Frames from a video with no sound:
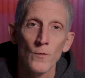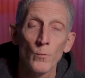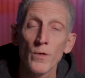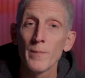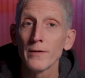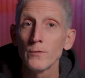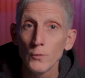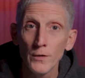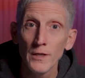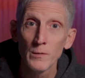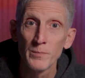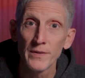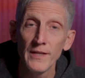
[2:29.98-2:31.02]
With my shooting
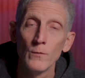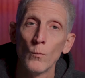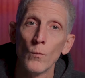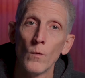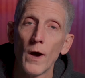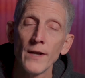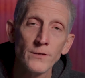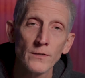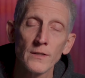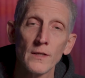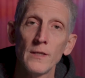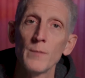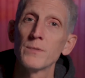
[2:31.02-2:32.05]
complete, I took
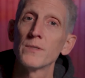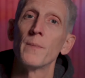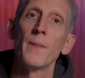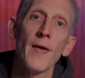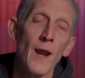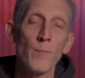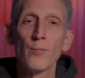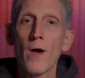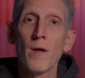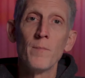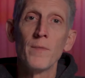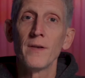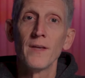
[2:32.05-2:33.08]
the clips and I brought
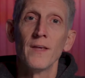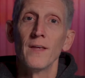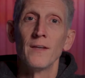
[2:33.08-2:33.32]
them in